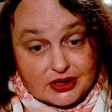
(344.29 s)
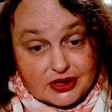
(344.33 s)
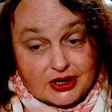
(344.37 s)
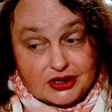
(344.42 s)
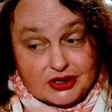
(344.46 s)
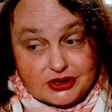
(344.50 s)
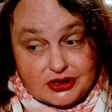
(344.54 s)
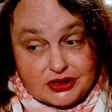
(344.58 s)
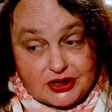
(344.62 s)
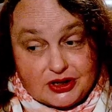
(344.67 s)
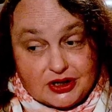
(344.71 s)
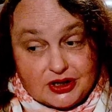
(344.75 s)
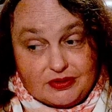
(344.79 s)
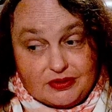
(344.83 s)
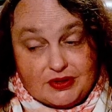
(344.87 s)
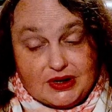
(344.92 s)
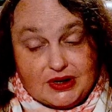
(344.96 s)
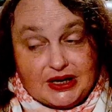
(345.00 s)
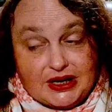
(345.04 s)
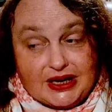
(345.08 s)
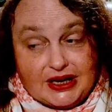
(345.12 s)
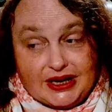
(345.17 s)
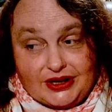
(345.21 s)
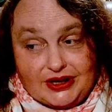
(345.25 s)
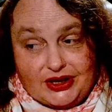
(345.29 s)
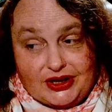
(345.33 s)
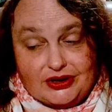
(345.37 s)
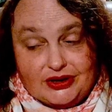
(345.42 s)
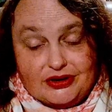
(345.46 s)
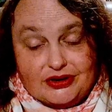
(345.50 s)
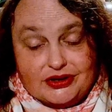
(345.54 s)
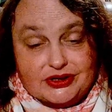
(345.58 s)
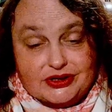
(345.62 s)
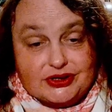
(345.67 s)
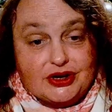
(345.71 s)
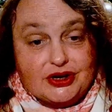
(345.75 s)
To there
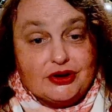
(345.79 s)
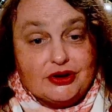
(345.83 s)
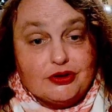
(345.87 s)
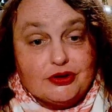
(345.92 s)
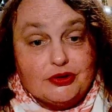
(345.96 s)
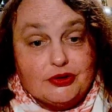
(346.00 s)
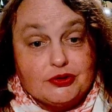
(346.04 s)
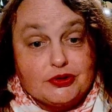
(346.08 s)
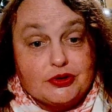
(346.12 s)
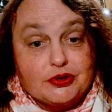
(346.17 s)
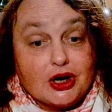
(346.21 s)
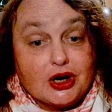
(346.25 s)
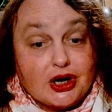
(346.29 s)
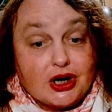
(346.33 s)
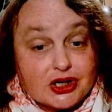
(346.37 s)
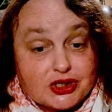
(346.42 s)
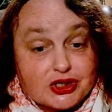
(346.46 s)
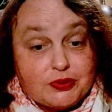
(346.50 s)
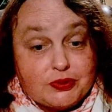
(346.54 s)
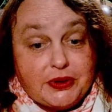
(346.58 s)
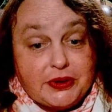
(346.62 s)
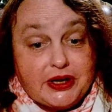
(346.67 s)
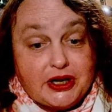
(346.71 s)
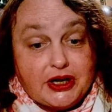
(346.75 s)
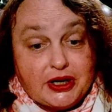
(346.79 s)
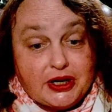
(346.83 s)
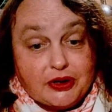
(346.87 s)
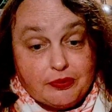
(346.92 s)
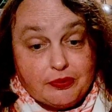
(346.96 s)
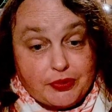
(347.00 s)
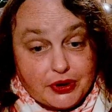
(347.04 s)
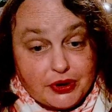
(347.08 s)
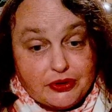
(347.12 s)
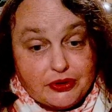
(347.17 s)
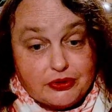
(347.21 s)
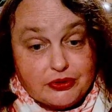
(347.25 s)
is no cost being
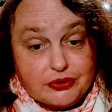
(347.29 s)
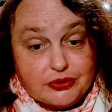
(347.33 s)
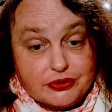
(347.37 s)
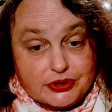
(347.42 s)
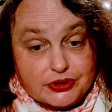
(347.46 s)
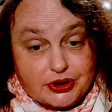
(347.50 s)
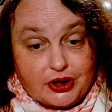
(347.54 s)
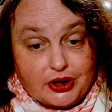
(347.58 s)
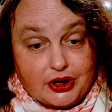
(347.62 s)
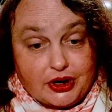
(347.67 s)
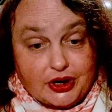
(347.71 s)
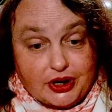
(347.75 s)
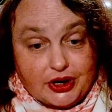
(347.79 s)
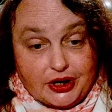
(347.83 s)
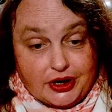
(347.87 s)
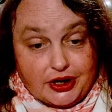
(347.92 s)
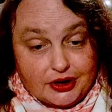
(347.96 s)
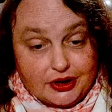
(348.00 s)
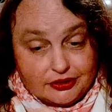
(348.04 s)
imposed on